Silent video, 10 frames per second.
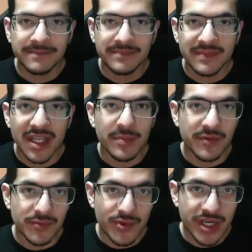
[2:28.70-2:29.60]
Now,
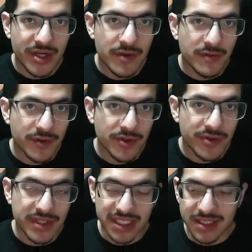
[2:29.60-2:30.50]
before I go further
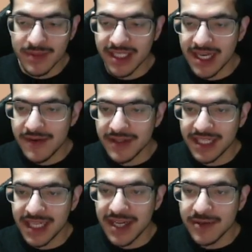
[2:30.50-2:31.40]
and explain
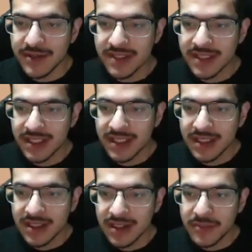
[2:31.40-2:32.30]
everything else,
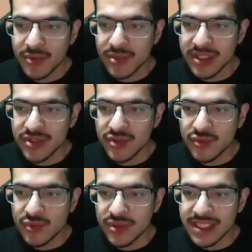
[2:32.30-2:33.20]
I'm going to
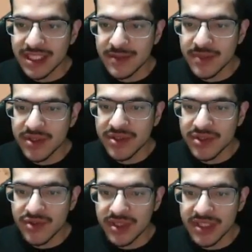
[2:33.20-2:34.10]
rotate the build so
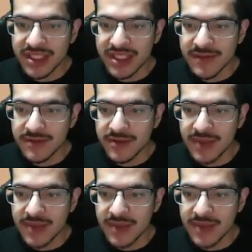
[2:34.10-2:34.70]
you can see it from